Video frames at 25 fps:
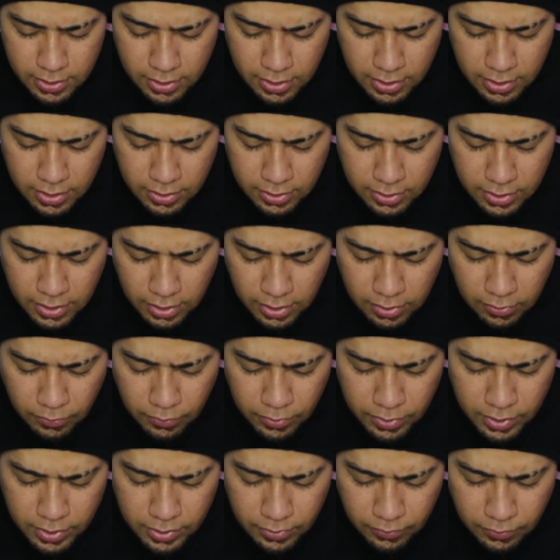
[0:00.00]
Uh, thank you
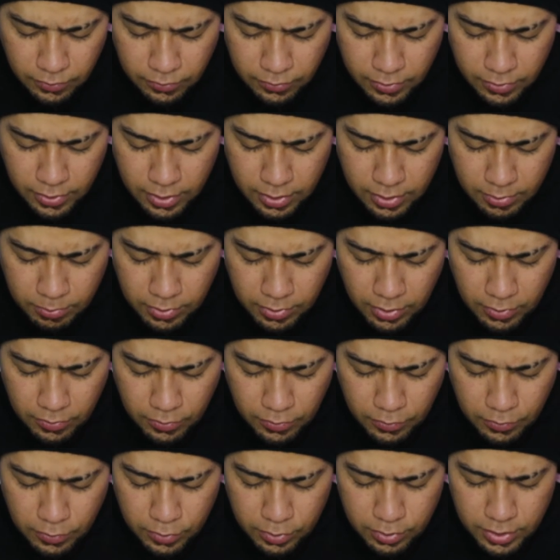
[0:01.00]
for this uh, beautiful
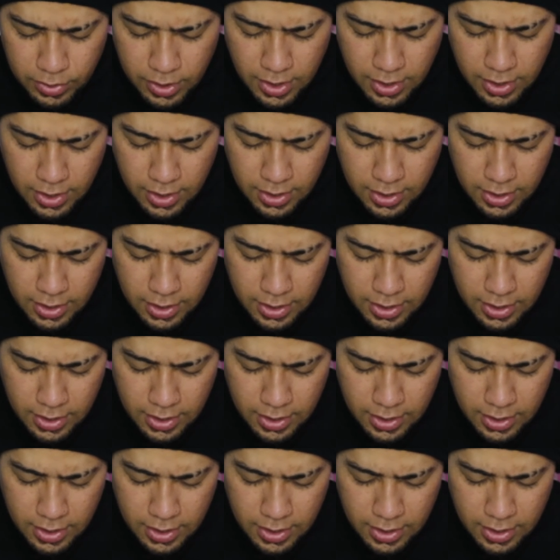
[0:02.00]
food that